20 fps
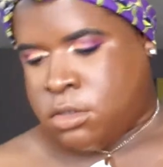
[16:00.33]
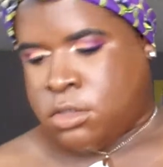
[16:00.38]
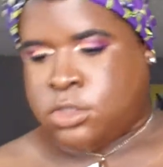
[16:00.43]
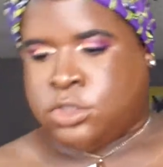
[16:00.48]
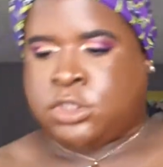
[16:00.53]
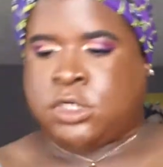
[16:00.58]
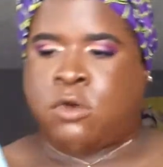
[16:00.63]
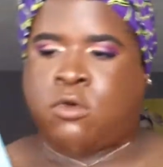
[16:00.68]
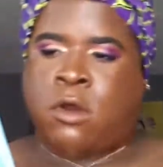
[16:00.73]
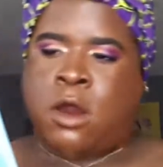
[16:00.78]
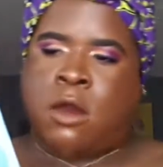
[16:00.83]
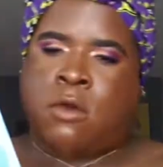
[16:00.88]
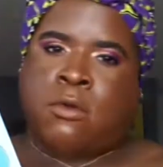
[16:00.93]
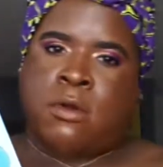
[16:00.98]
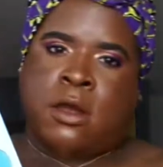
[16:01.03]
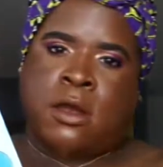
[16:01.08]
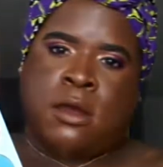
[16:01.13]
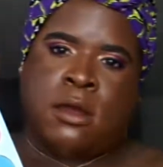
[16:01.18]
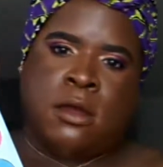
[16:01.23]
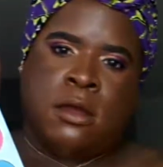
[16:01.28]

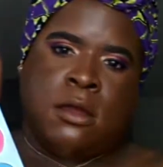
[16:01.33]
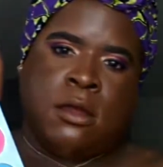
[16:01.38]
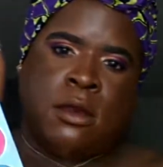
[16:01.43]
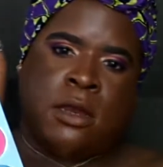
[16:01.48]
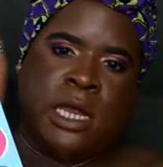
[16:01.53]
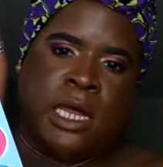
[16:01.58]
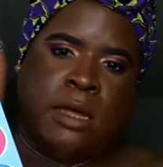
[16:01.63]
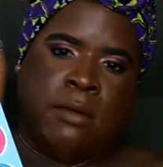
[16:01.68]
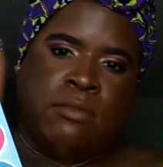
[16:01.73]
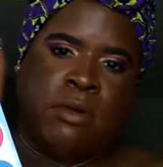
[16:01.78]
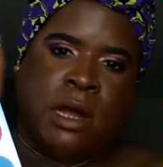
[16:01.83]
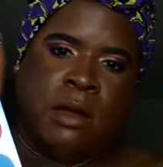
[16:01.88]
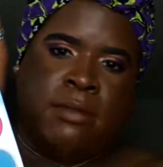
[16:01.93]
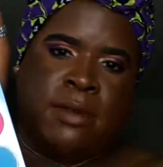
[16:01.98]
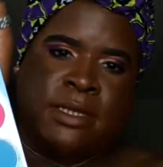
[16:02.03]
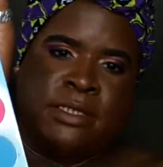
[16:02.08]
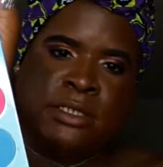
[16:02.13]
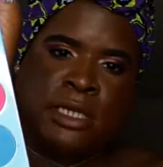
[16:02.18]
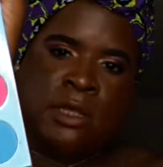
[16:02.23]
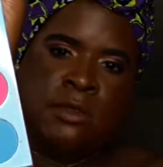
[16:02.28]
Jarara. I'm
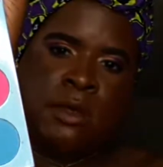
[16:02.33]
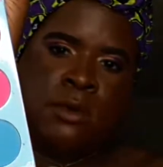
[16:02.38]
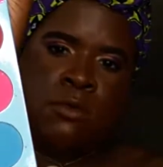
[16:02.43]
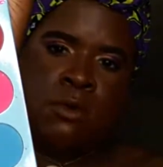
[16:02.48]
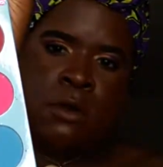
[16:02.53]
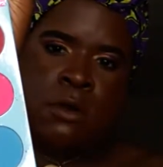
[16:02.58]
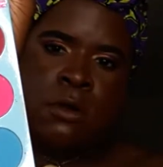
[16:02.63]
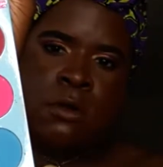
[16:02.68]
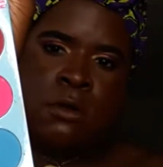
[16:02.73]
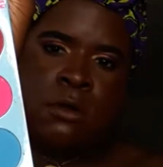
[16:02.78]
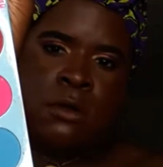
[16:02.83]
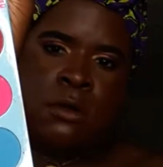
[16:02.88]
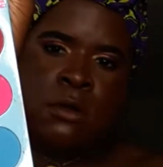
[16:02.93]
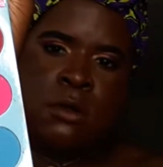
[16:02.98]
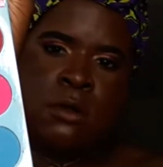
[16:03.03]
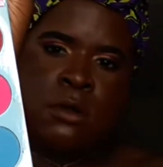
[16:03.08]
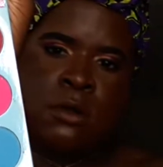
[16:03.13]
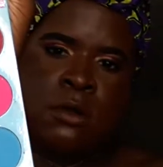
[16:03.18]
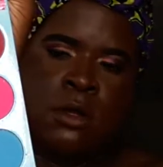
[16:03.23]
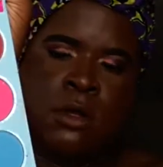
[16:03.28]
probably saying that wrong.
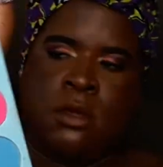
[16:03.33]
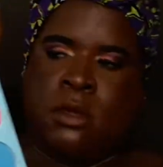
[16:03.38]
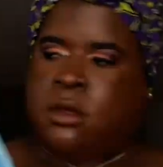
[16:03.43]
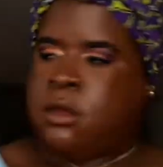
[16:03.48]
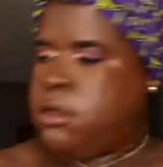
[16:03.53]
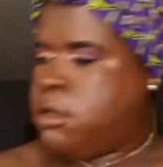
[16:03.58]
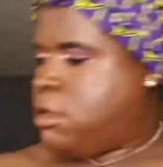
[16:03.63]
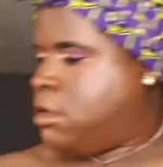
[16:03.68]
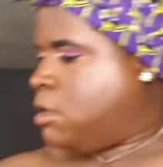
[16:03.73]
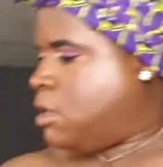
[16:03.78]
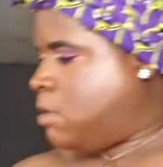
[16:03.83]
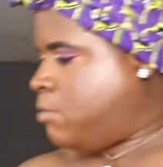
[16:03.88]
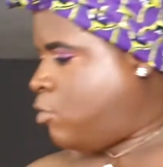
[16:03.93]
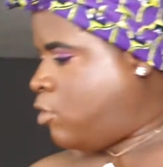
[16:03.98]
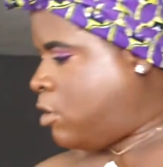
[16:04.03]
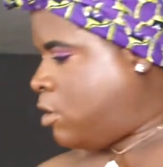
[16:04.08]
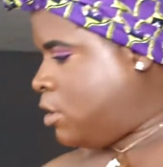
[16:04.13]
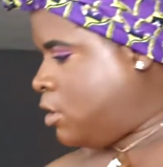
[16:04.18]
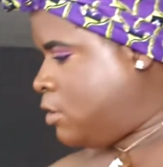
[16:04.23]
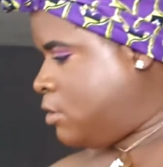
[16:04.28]
I'm
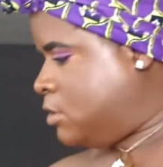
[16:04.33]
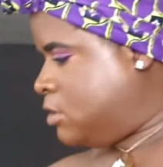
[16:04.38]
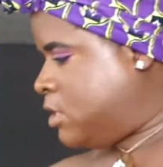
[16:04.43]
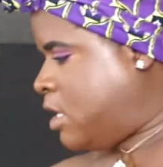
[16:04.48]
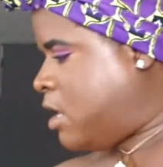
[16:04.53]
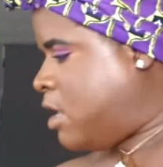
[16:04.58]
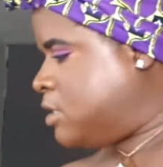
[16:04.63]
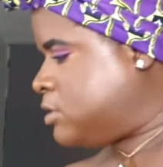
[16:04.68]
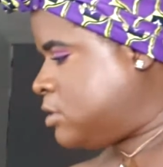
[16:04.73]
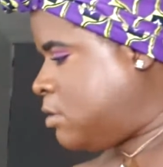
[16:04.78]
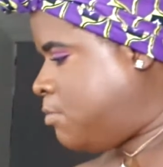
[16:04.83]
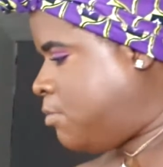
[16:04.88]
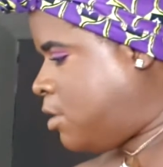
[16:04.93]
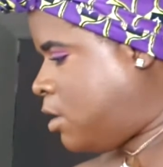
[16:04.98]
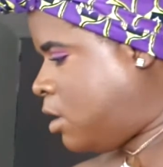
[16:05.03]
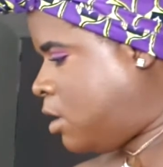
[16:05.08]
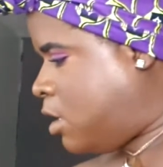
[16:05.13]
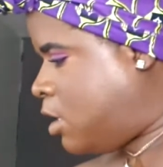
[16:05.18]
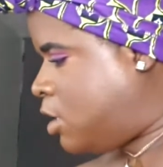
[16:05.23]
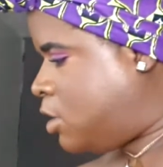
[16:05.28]
going to use that as a
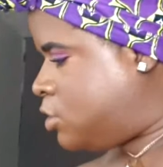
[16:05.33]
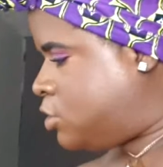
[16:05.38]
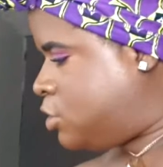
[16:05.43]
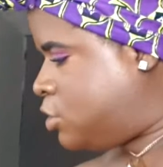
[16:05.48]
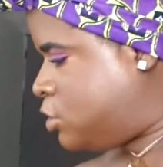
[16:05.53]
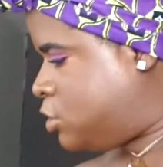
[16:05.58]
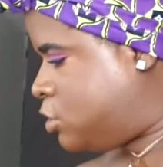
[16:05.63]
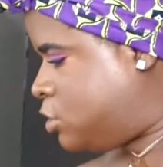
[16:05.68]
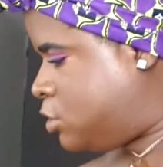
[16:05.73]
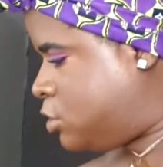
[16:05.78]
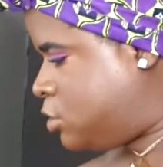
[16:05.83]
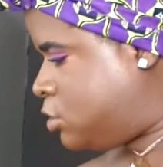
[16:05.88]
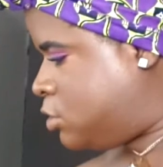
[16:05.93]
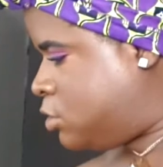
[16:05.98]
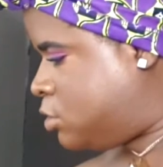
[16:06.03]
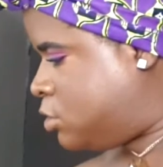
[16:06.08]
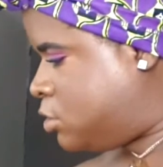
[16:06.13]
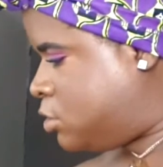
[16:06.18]
blush.